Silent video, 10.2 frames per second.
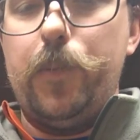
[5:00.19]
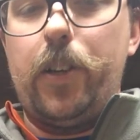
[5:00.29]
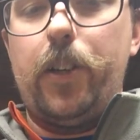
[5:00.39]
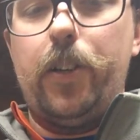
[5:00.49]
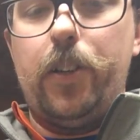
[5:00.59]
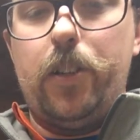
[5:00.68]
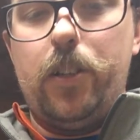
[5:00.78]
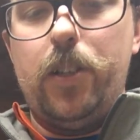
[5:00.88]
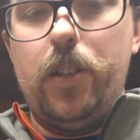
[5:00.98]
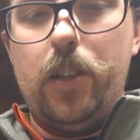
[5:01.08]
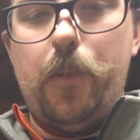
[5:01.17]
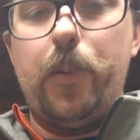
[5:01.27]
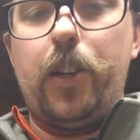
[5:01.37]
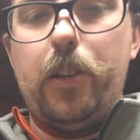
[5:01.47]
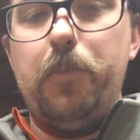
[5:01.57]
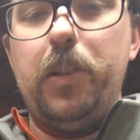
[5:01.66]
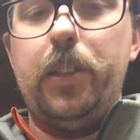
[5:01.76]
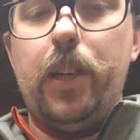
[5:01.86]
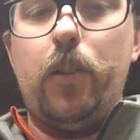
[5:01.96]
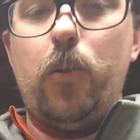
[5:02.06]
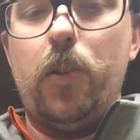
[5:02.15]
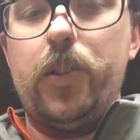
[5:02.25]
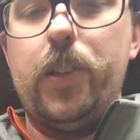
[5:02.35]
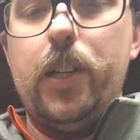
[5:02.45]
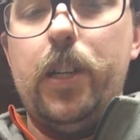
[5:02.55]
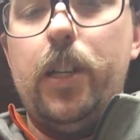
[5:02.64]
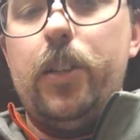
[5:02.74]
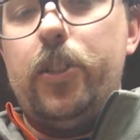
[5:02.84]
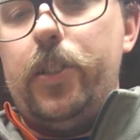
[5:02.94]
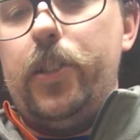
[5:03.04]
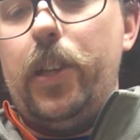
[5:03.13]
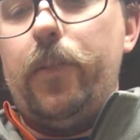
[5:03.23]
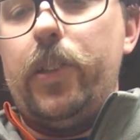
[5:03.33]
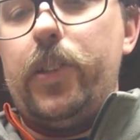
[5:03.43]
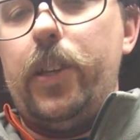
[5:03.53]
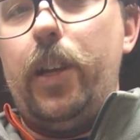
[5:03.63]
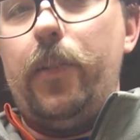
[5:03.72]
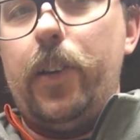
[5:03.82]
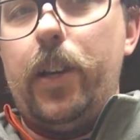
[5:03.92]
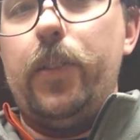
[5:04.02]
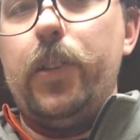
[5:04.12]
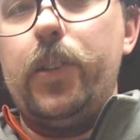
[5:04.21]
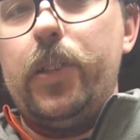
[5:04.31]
not gonna beat that horse. Safe to say that this